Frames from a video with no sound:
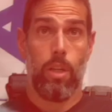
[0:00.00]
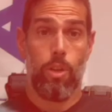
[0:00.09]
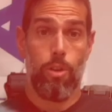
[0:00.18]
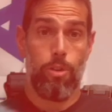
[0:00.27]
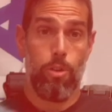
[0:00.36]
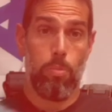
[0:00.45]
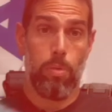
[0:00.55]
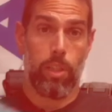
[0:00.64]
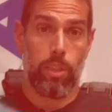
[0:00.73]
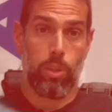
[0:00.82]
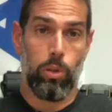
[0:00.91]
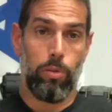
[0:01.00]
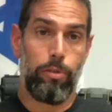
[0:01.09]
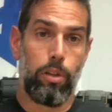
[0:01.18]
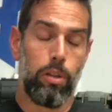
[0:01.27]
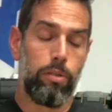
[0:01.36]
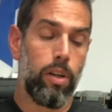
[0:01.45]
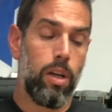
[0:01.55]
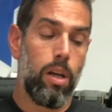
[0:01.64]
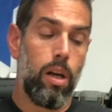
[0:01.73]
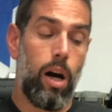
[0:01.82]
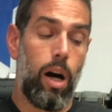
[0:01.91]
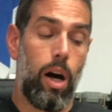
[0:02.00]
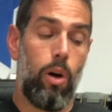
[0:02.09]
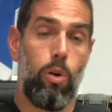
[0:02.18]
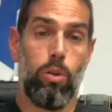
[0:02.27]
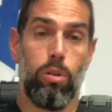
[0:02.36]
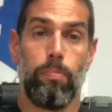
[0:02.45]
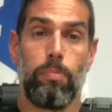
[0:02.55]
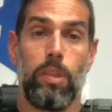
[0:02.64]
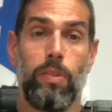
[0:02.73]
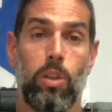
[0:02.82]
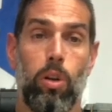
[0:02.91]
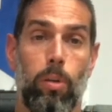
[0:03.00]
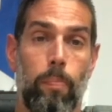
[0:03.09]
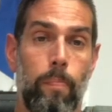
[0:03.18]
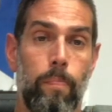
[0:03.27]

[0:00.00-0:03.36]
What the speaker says: YouTube, and so forth, or give us a call.